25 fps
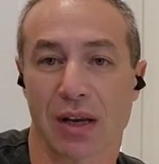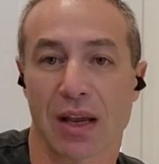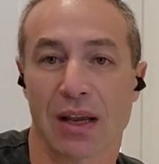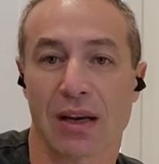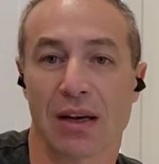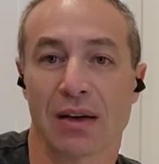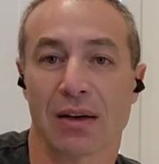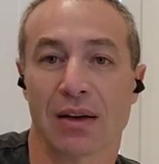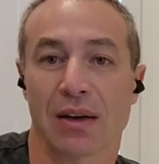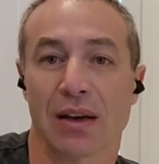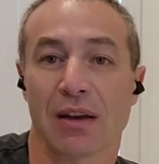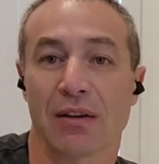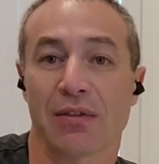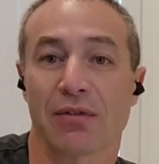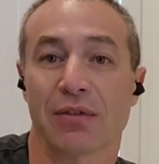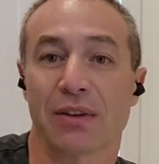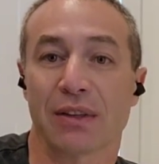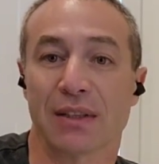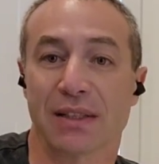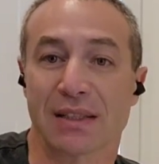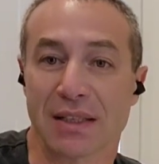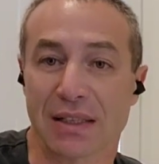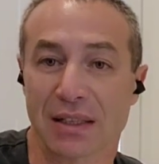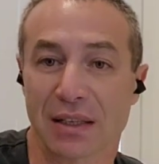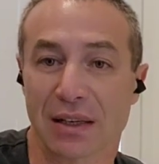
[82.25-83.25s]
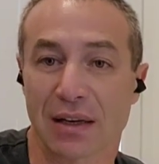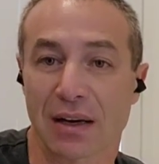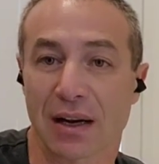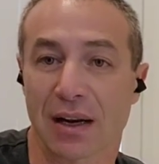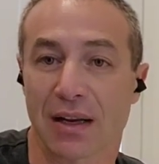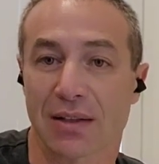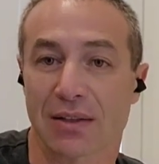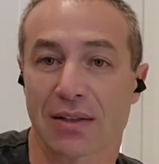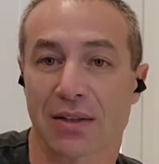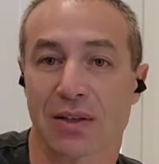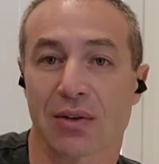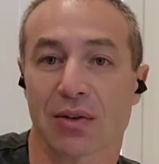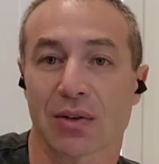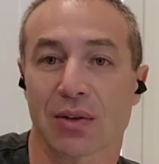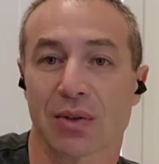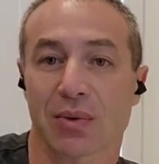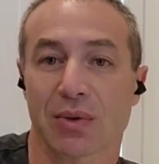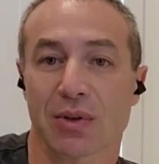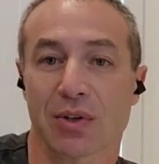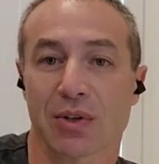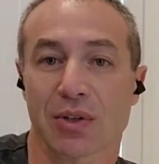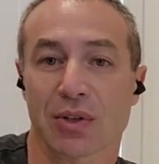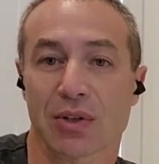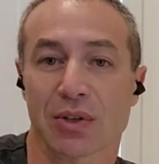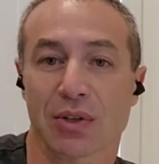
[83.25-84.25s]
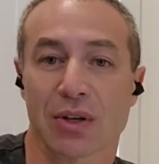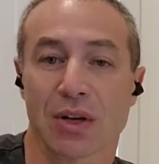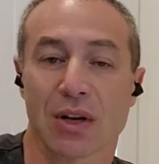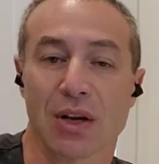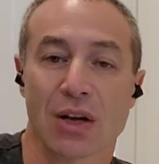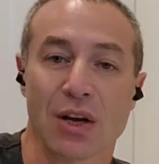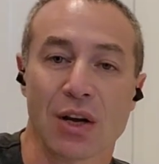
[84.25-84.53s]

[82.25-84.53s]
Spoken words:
And if it didn't answer your question,